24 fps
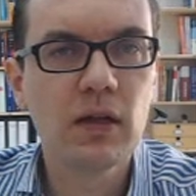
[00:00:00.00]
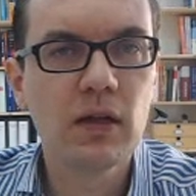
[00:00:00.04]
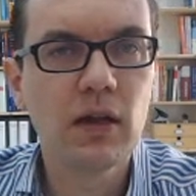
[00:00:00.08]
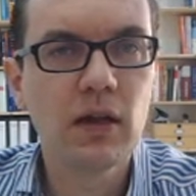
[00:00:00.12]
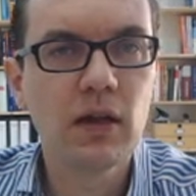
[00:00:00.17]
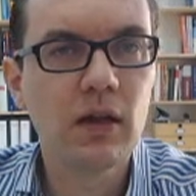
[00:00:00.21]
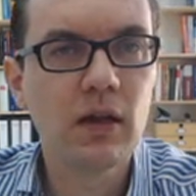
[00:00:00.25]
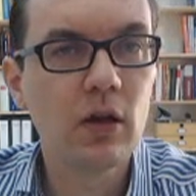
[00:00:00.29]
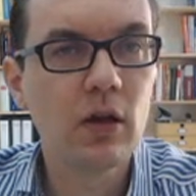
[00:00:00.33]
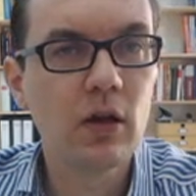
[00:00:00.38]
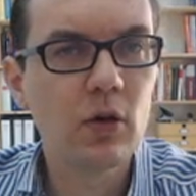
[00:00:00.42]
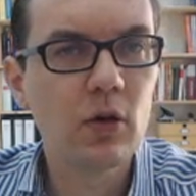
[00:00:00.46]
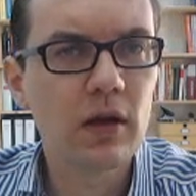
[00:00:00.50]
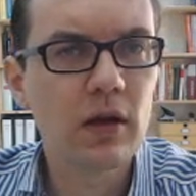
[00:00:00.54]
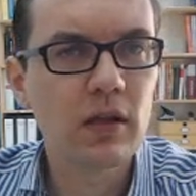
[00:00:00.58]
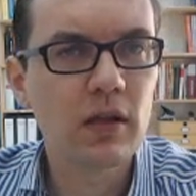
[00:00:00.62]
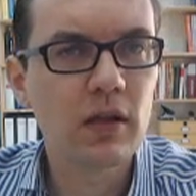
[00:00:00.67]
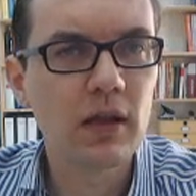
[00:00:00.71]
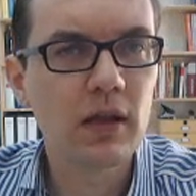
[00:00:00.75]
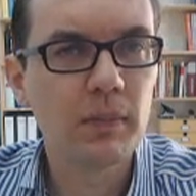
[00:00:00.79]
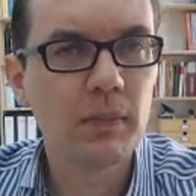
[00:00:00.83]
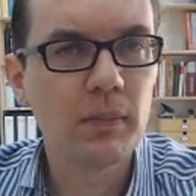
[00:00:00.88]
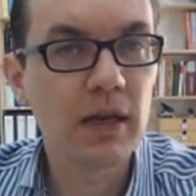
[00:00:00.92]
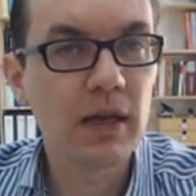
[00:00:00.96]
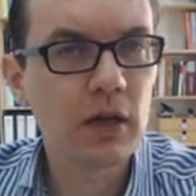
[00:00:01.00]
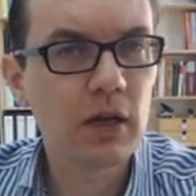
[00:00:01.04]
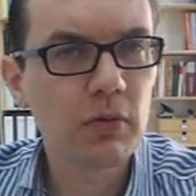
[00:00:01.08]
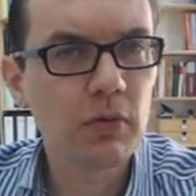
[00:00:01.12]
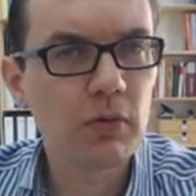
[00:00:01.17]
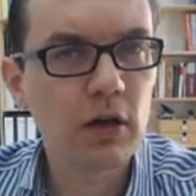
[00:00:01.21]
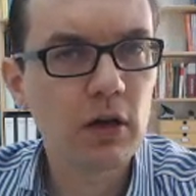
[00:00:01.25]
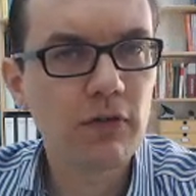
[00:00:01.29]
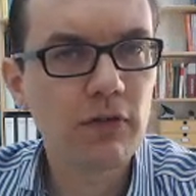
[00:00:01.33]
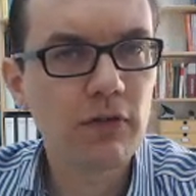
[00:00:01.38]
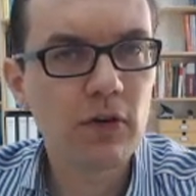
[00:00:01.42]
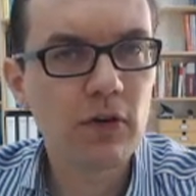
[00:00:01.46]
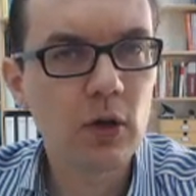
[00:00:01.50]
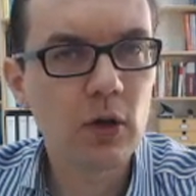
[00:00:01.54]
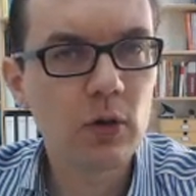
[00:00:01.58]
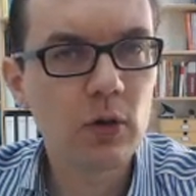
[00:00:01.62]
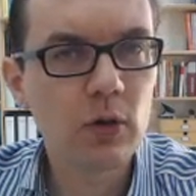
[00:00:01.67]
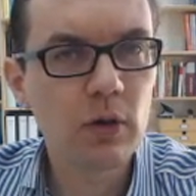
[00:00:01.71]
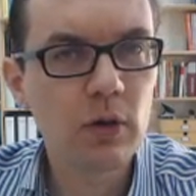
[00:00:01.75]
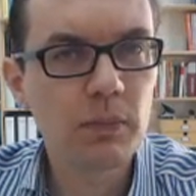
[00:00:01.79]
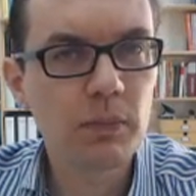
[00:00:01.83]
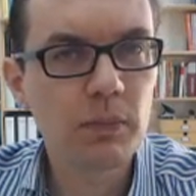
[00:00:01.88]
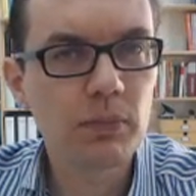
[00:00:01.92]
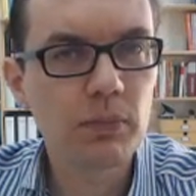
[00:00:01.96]
look at some network
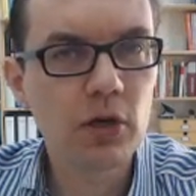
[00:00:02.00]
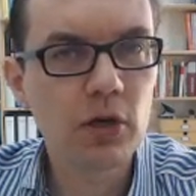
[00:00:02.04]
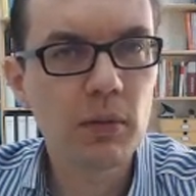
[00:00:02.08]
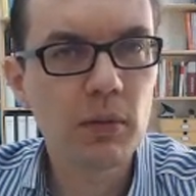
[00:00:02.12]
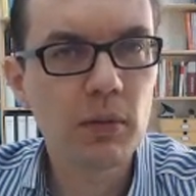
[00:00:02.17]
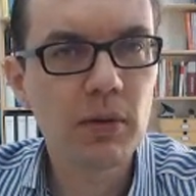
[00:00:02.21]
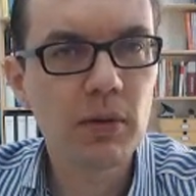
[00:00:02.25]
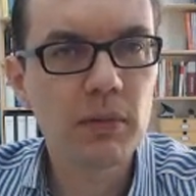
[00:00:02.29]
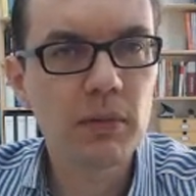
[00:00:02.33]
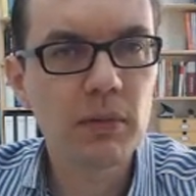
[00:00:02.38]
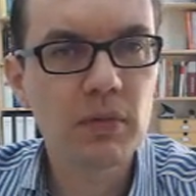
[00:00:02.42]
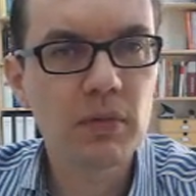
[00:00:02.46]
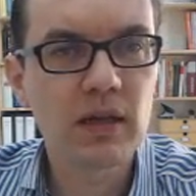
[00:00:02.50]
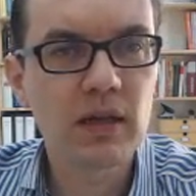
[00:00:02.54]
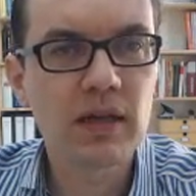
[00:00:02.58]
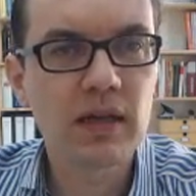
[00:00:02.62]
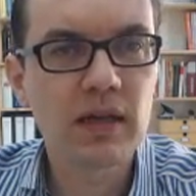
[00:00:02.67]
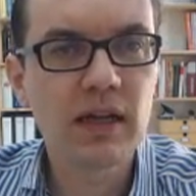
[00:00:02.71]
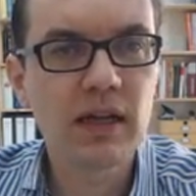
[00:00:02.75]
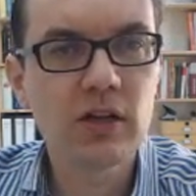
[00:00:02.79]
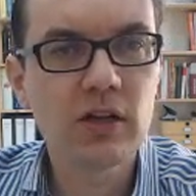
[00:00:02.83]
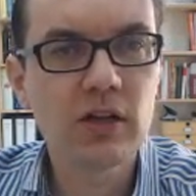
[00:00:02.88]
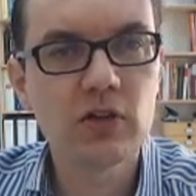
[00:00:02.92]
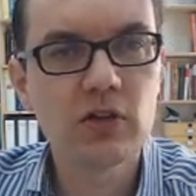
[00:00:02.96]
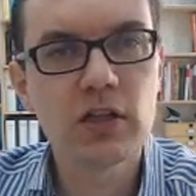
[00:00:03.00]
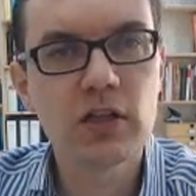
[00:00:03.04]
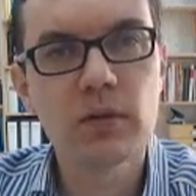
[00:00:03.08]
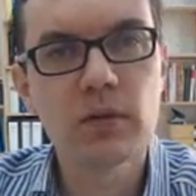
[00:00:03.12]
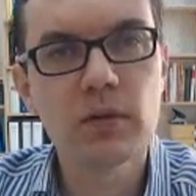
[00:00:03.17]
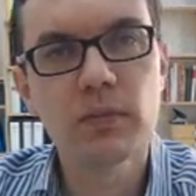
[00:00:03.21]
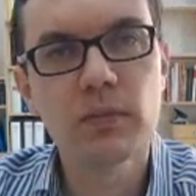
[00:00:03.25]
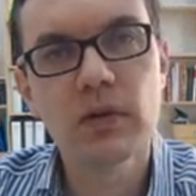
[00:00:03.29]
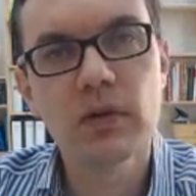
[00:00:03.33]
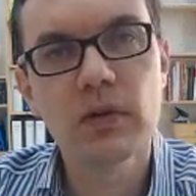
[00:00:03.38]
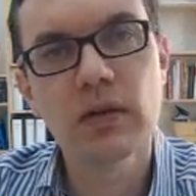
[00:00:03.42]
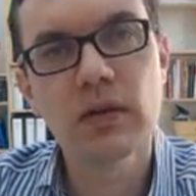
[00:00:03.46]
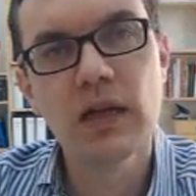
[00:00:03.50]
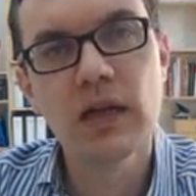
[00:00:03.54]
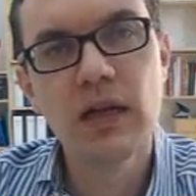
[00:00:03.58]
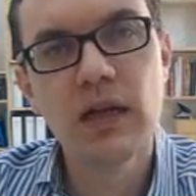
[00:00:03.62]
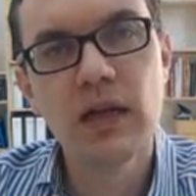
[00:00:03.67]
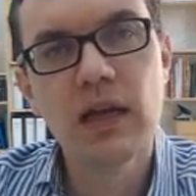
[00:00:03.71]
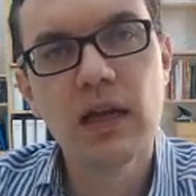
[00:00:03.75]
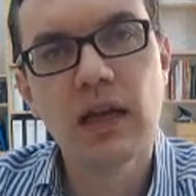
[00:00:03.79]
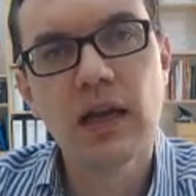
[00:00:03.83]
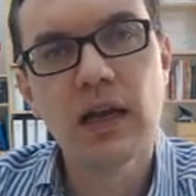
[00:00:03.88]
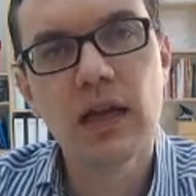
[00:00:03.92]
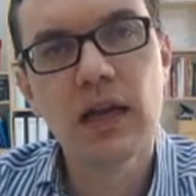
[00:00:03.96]
flow problems and algorithms,
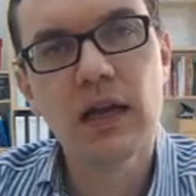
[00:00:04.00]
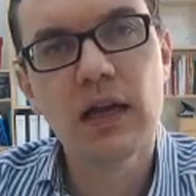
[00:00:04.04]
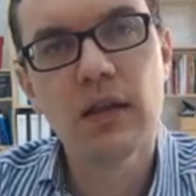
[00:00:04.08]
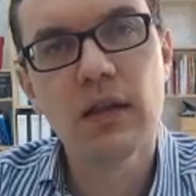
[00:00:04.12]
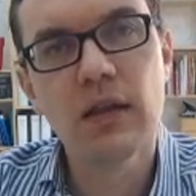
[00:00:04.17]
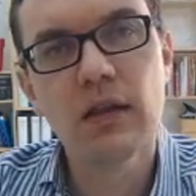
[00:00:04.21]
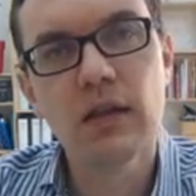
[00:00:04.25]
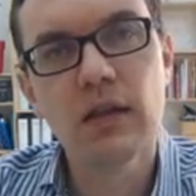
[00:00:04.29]
and these